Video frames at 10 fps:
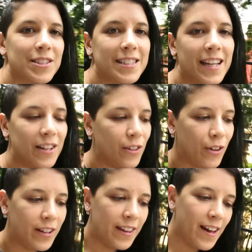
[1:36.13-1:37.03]
was just saying to
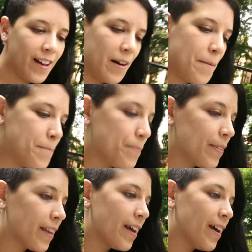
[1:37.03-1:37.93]
Laura that um,
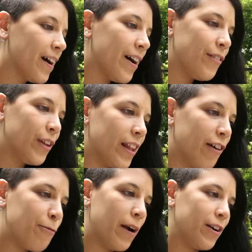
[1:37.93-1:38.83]
I really
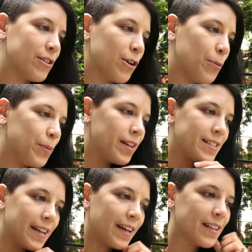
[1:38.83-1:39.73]
love Periscope
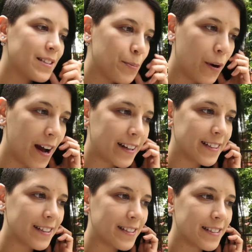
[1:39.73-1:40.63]
because I get to
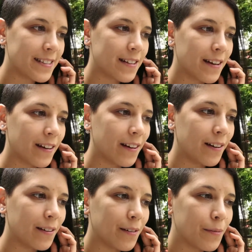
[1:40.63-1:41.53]
practice
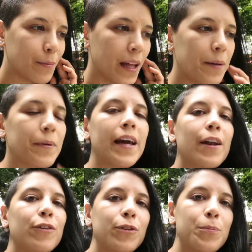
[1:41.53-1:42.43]
uh, playing
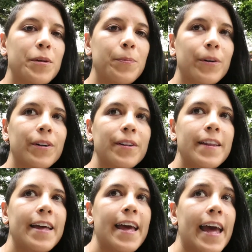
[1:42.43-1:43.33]
piano for people
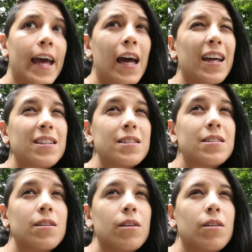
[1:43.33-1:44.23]
and
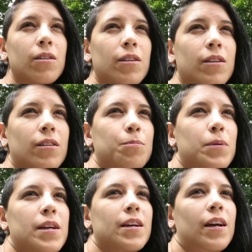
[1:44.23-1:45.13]

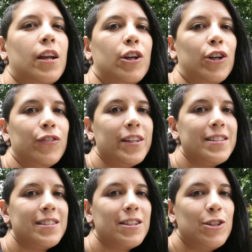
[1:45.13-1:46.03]
being kind of
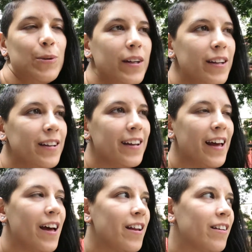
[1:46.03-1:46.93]
nervous to do it,
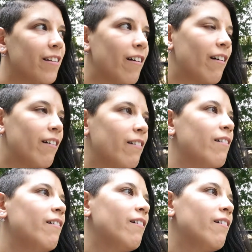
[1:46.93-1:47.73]
and uh,